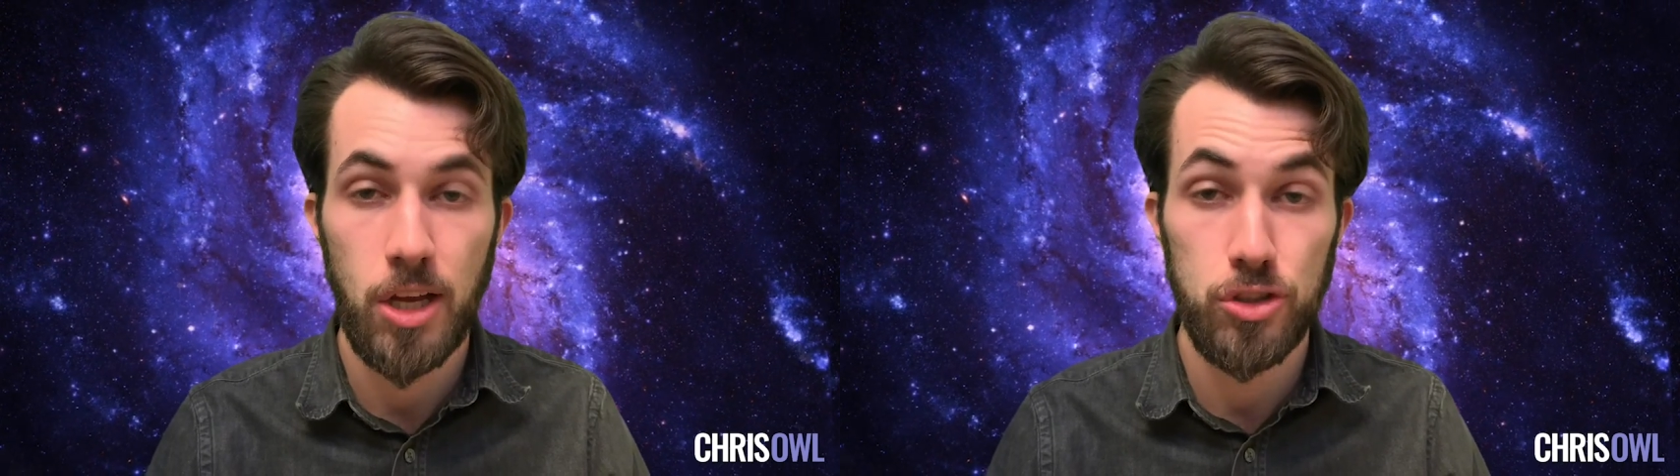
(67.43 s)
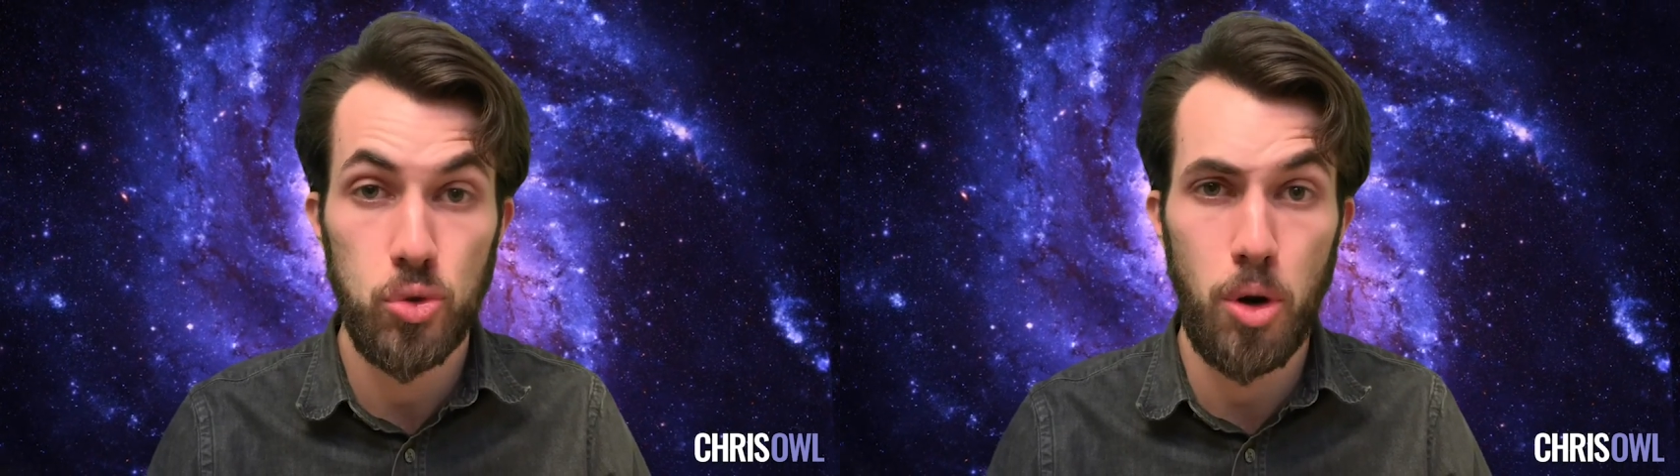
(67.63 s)

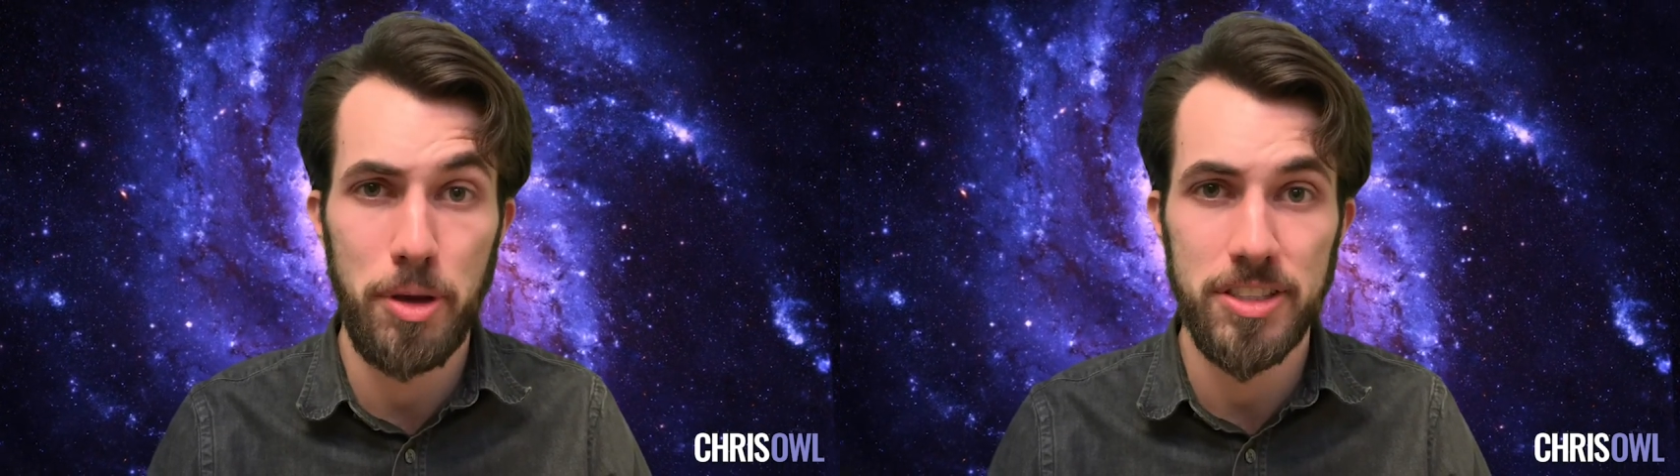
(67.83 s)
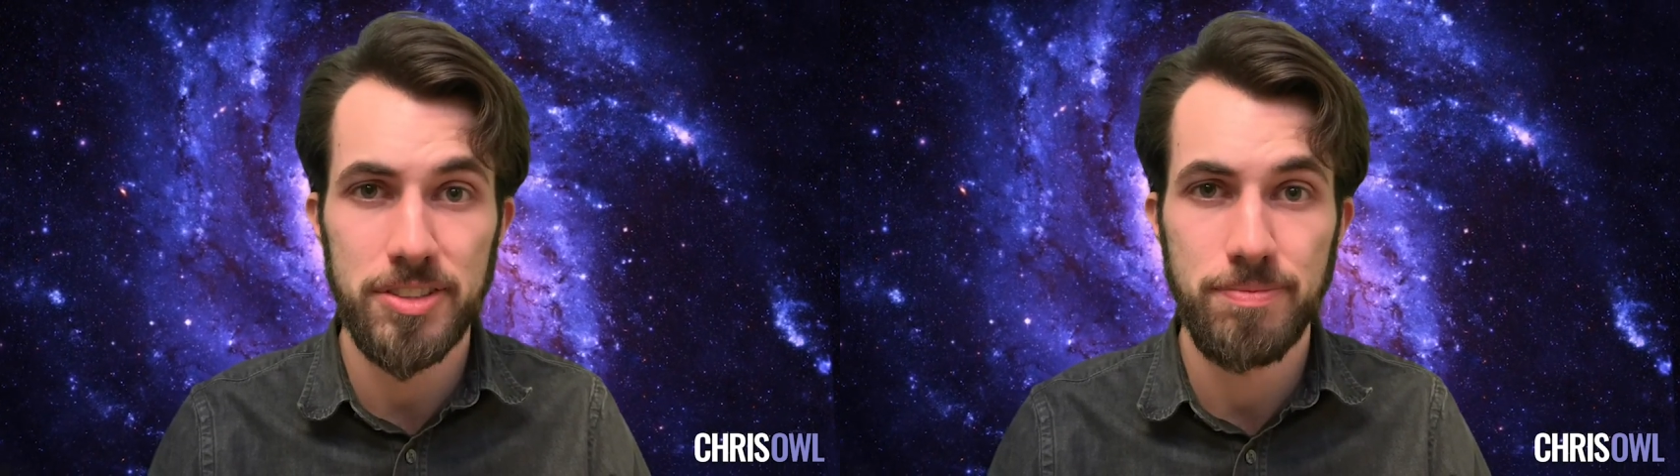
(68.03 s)

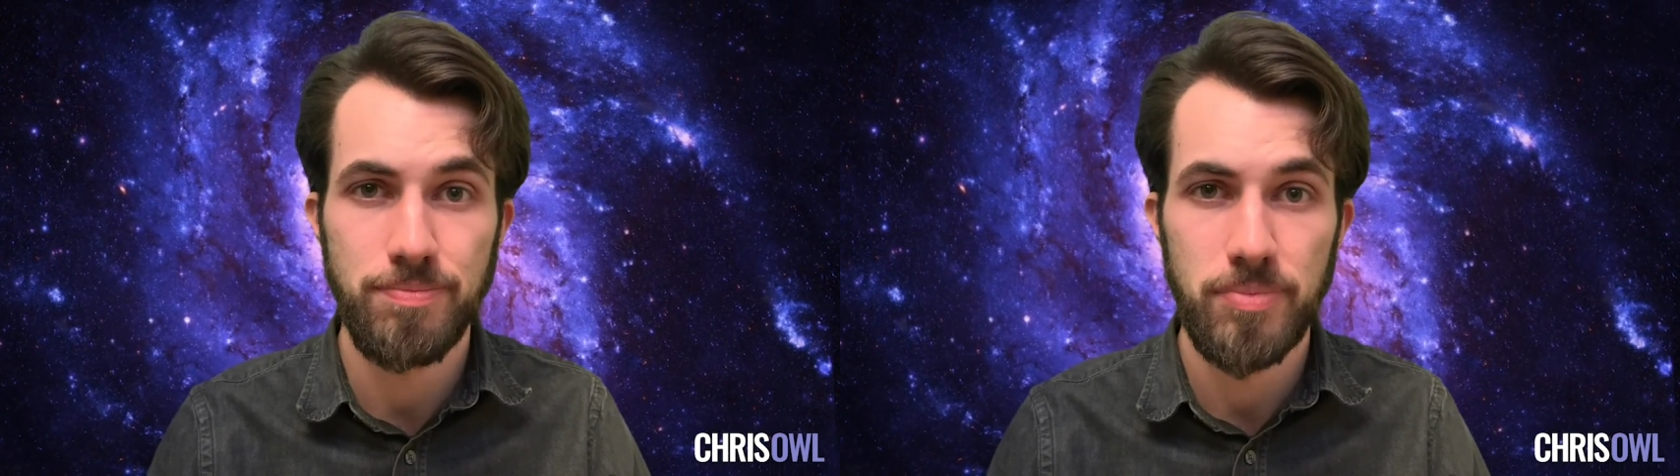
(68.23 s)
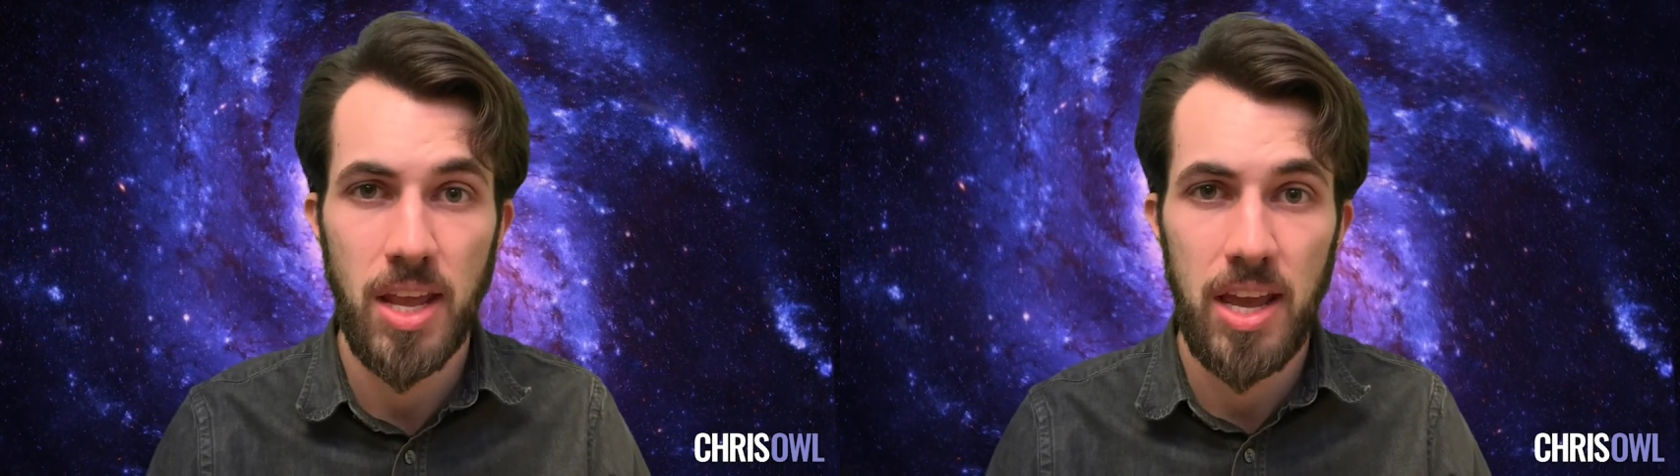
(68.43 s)
Sorbus.
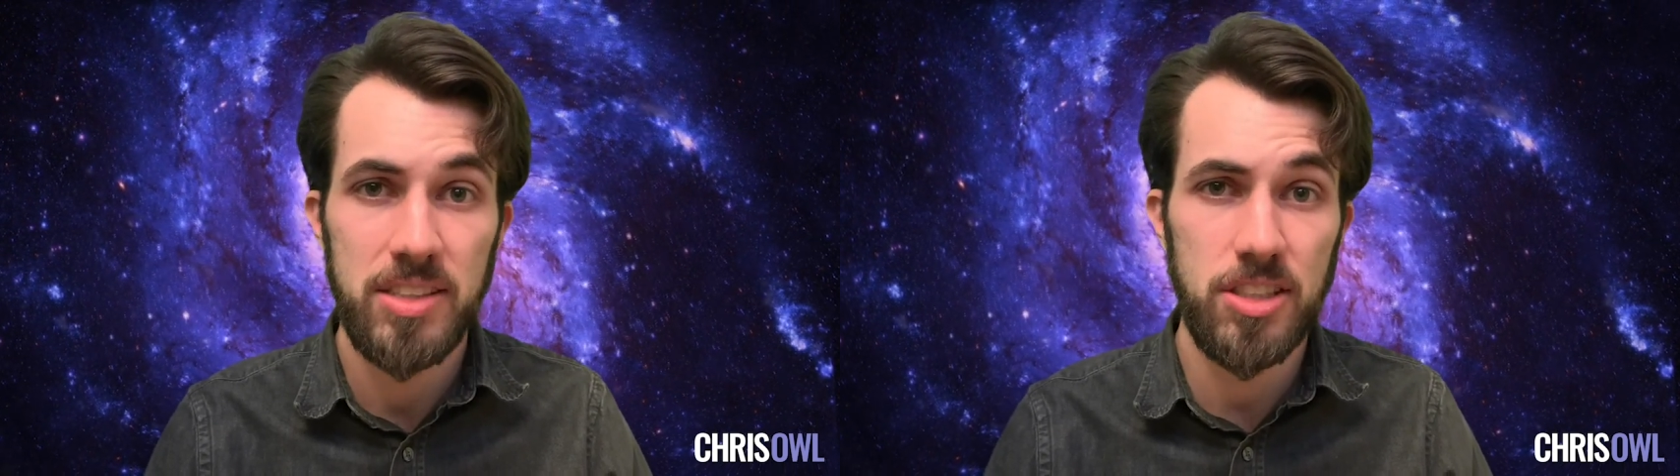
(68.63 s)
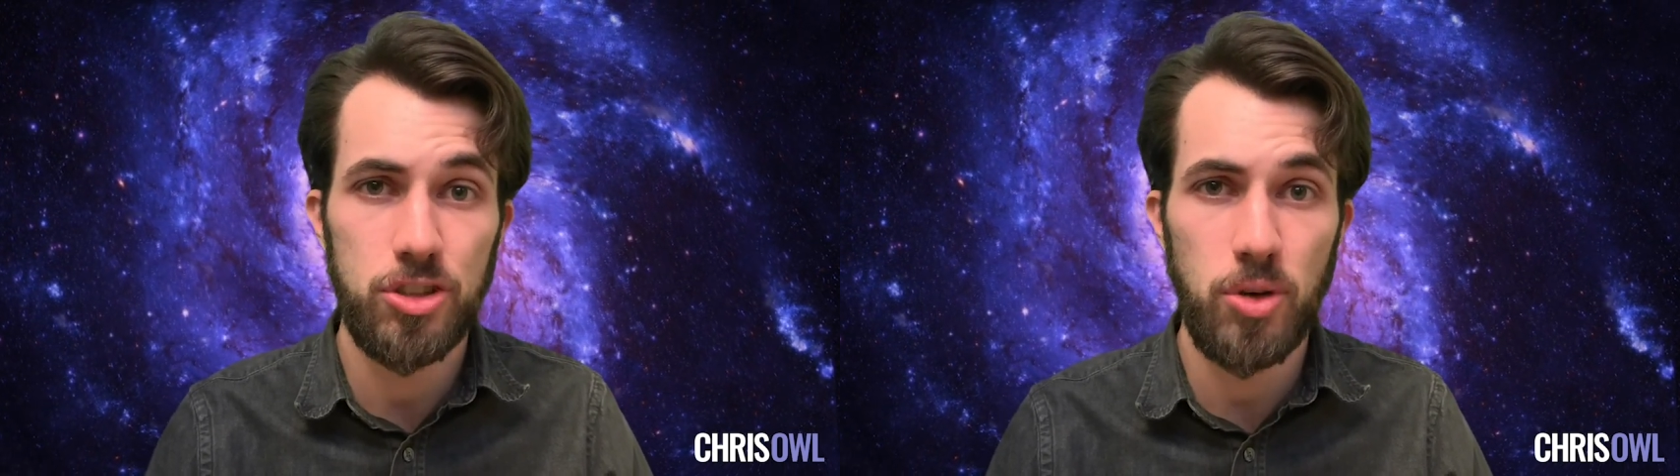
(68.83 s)

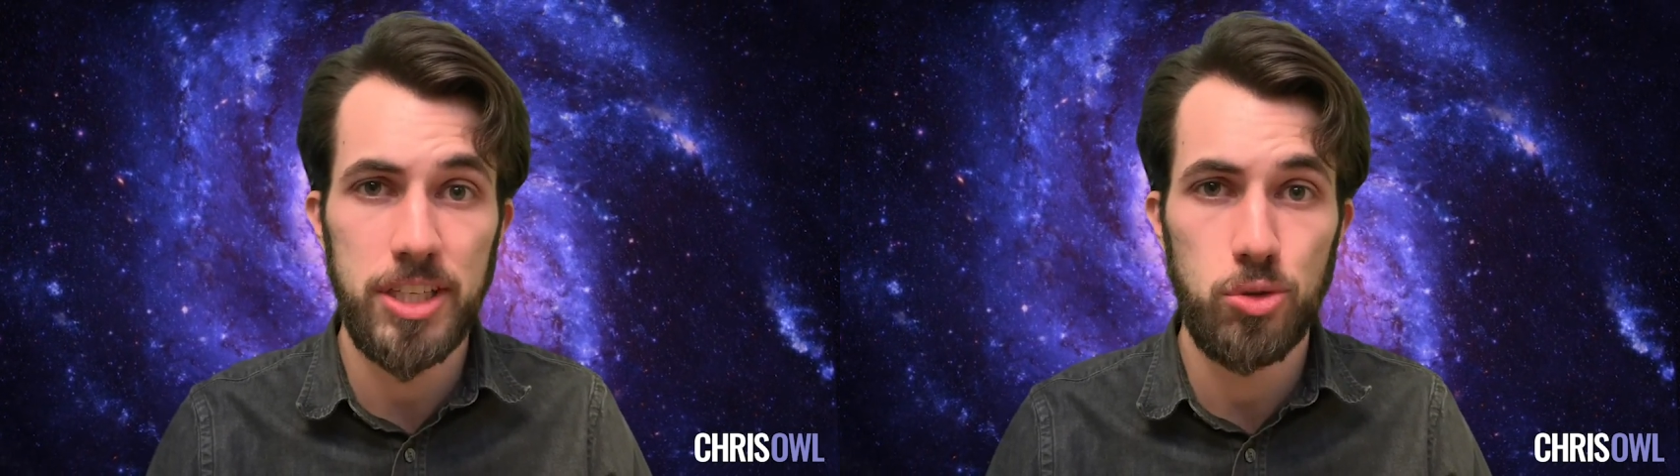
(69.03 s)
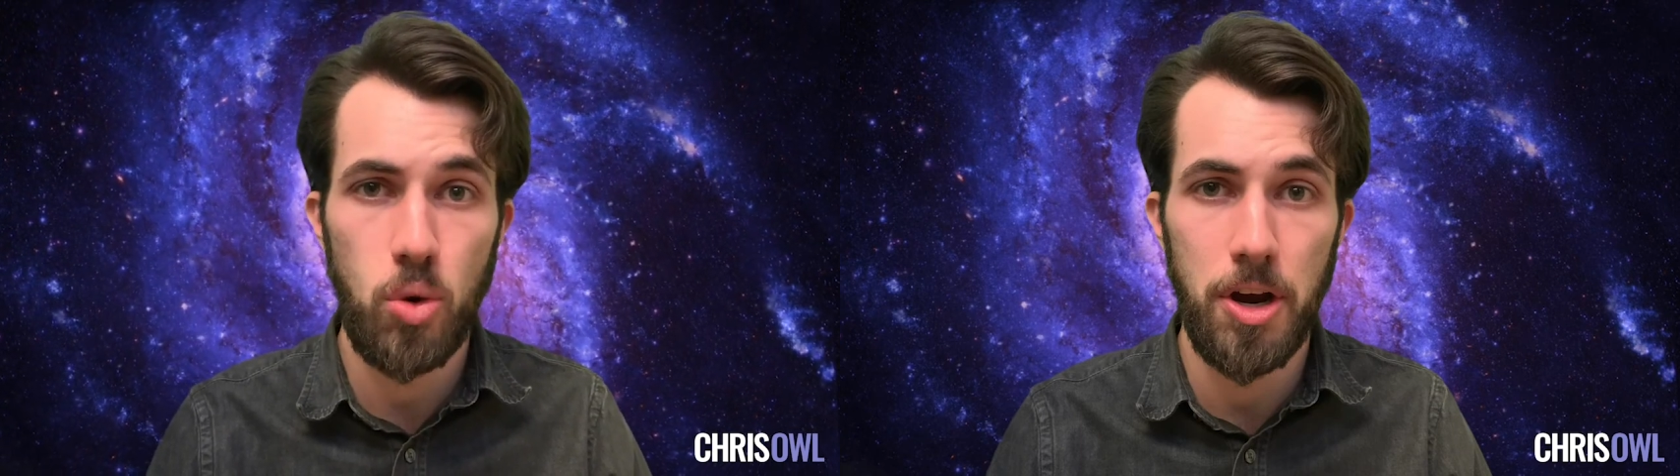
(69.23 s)
It's a
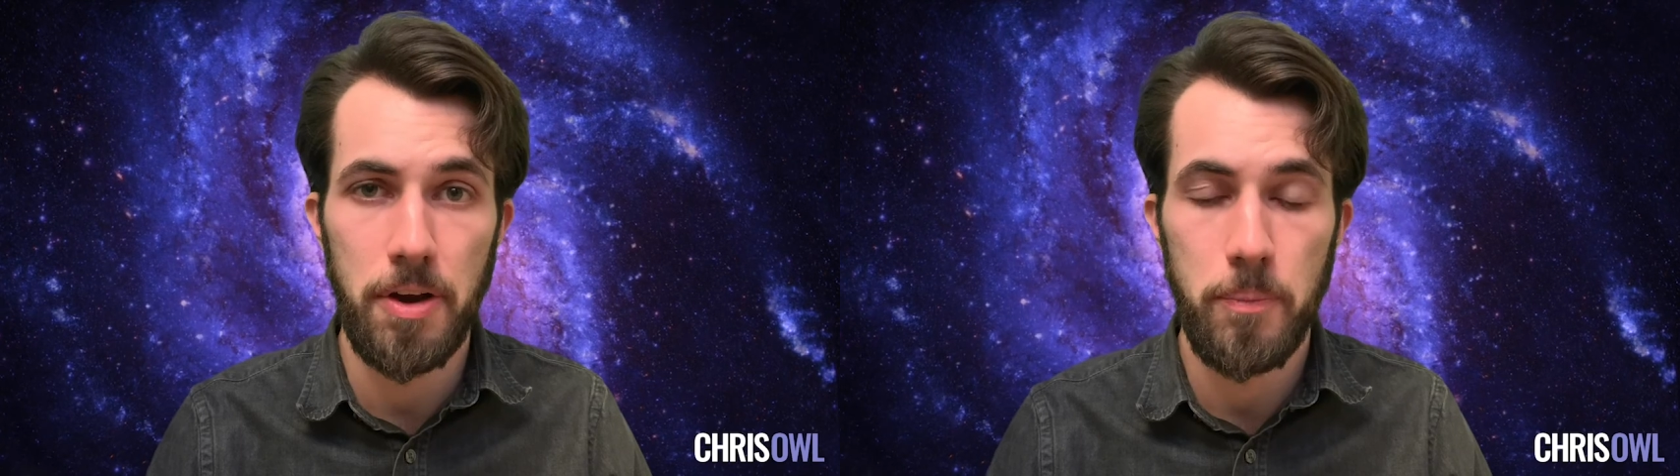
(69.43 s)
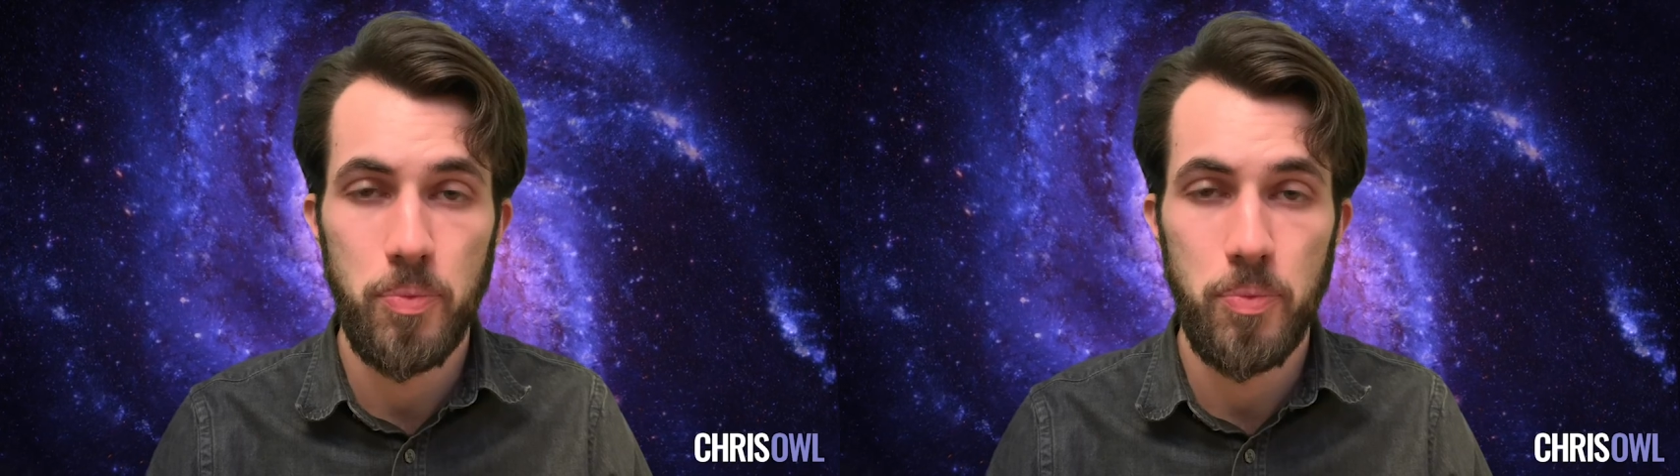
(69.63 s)
strange word.